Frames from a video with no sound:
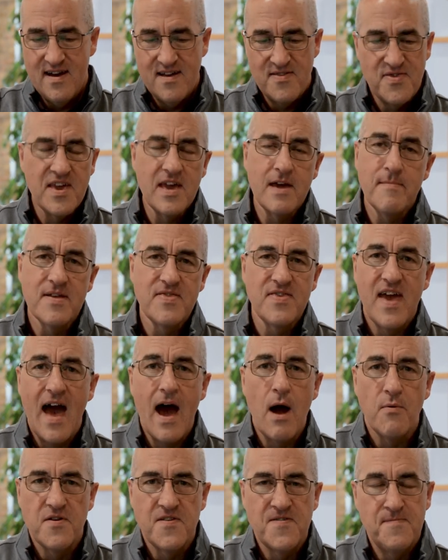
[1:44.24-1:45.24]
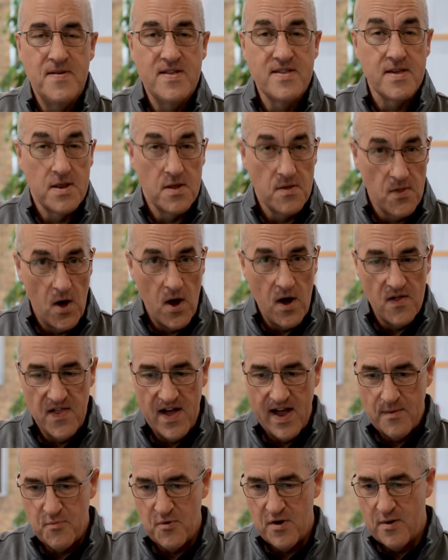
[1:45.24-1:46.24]
Think about the hours spent in a law
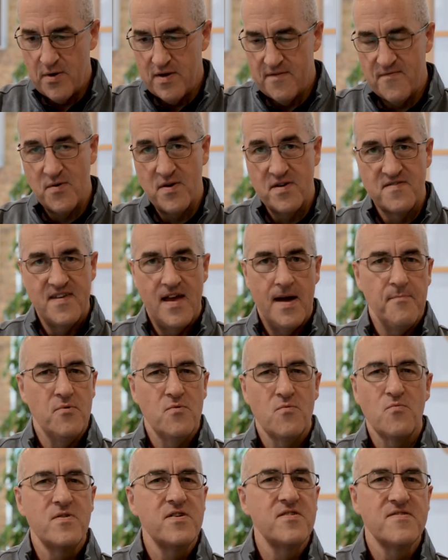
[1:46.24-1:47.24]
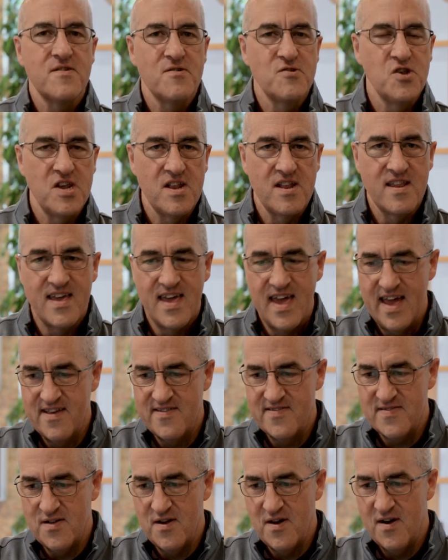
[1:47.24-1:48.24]
library, for example, researching
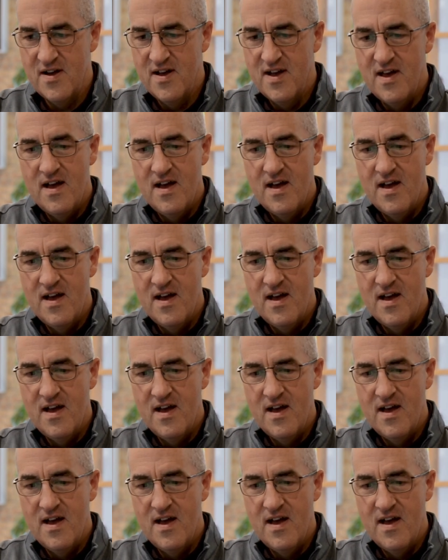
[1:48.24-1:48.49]
case law.